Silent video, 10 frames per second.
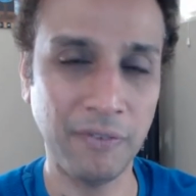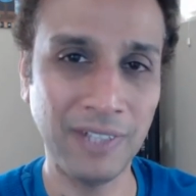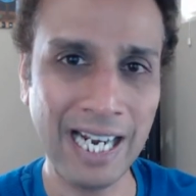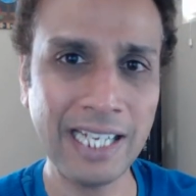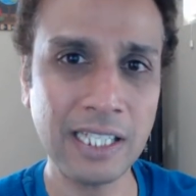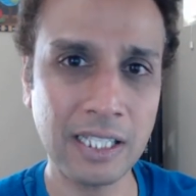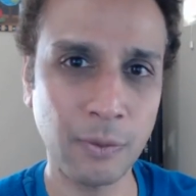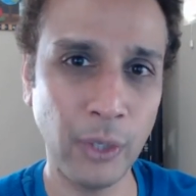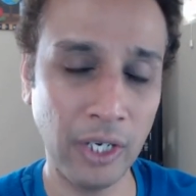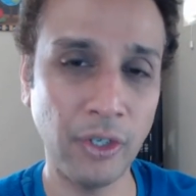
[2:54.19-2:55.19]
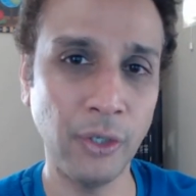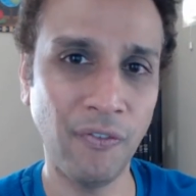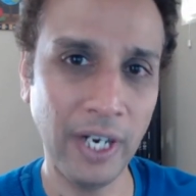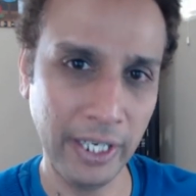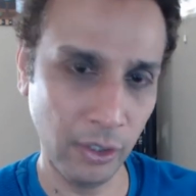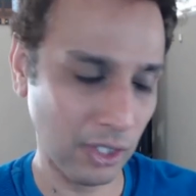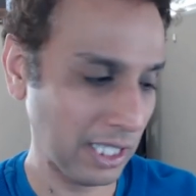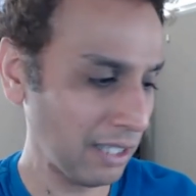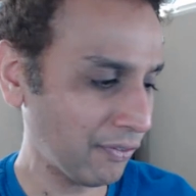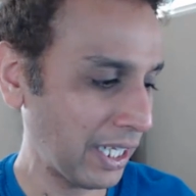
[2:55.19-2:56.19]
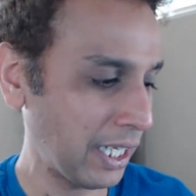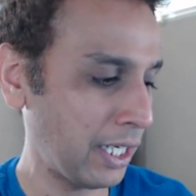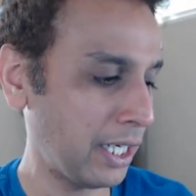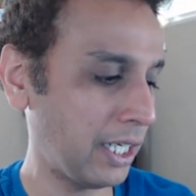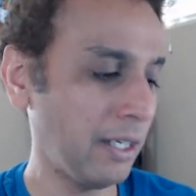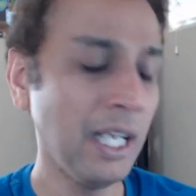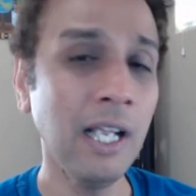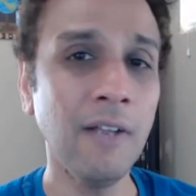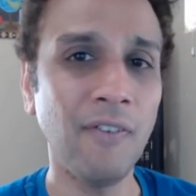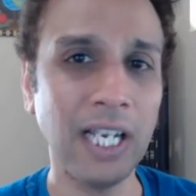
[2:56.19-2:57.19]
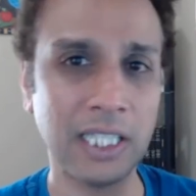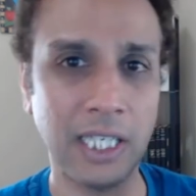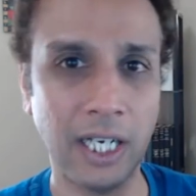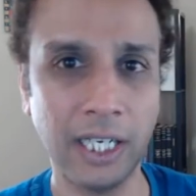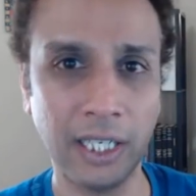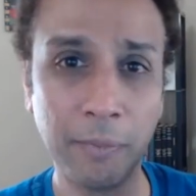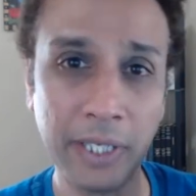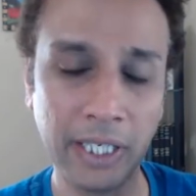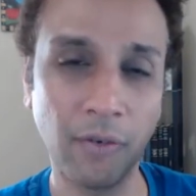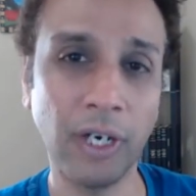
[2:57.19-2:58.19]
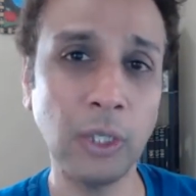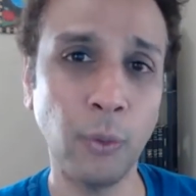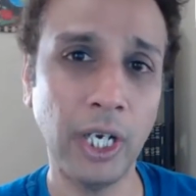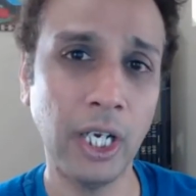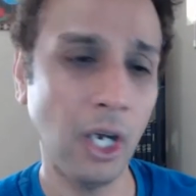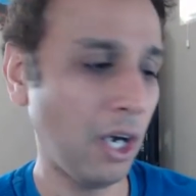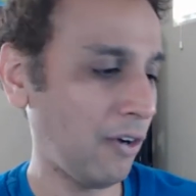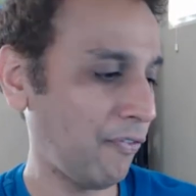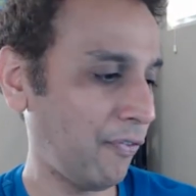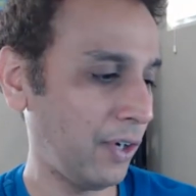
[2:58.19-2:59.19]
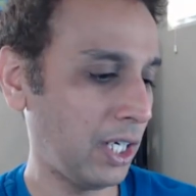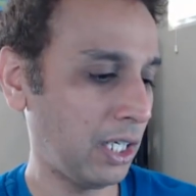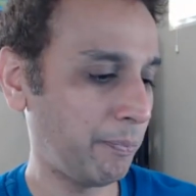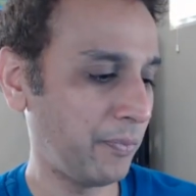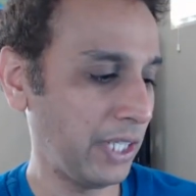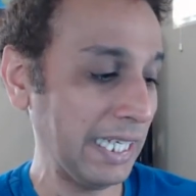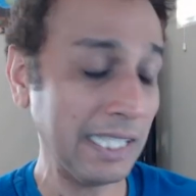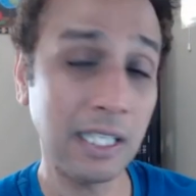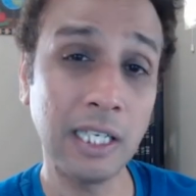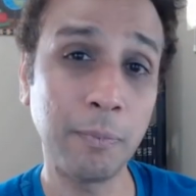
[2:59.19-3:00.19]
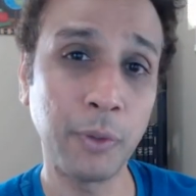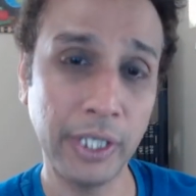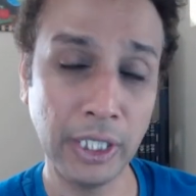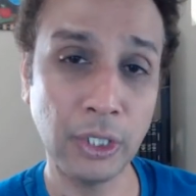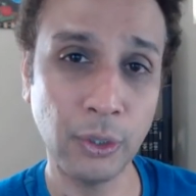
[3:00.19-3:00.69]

If that is where you find yourself, then fastai can be a great way of easily putting